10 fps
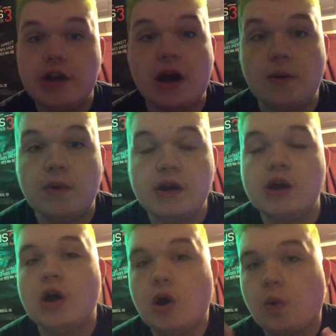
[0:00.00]
No.
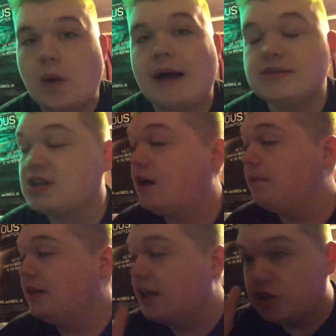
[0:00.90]
Rob
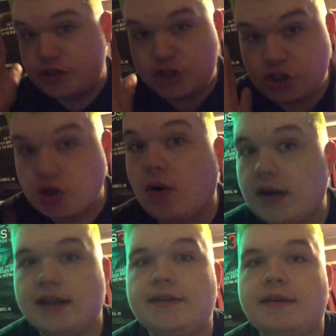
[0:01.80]
Zombie
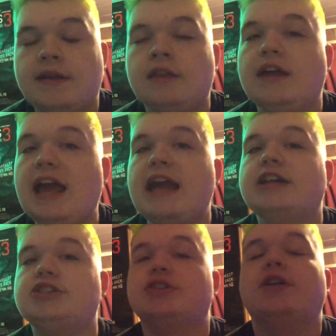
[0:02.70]
started the
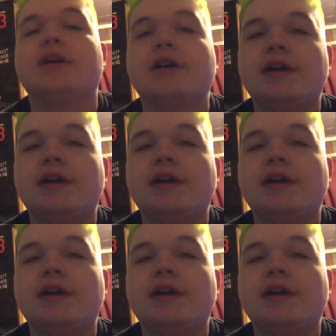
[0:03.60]
aged look.